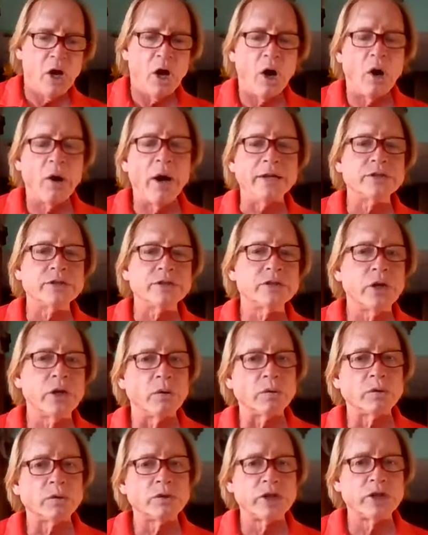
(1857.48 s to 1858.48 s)
All right,
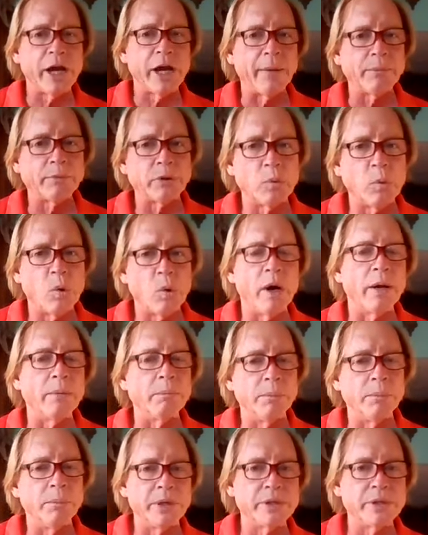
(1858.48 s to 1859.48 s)
so chapter 1,
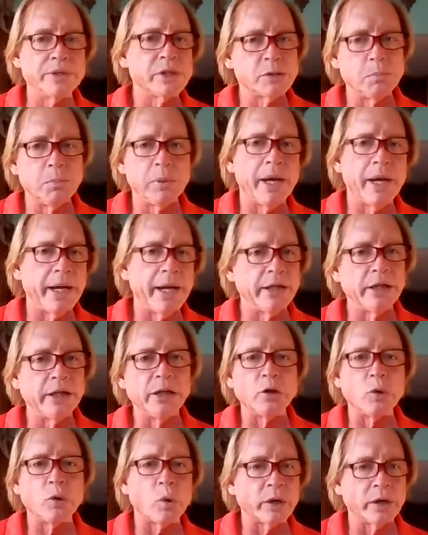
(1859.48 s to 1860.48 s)
business planning
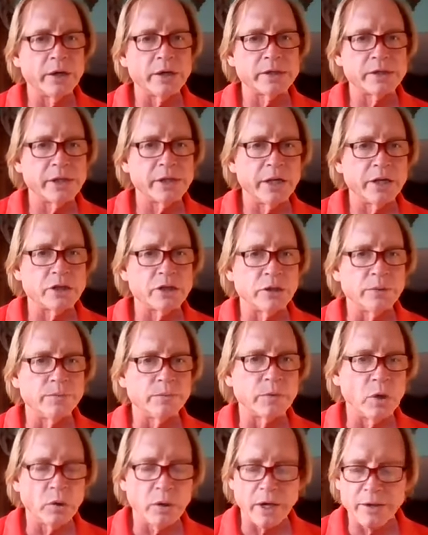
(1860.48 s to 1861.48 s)
and organization.
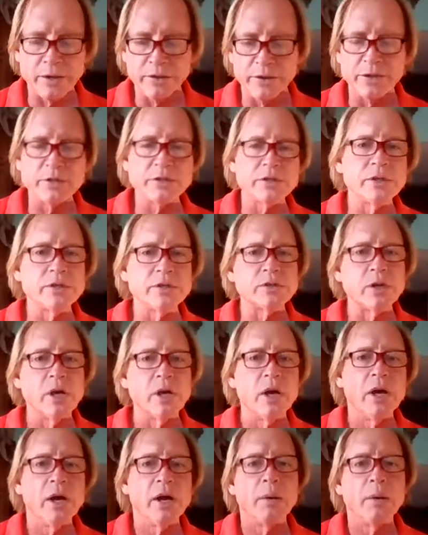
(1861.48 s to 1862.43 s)
Okay, this is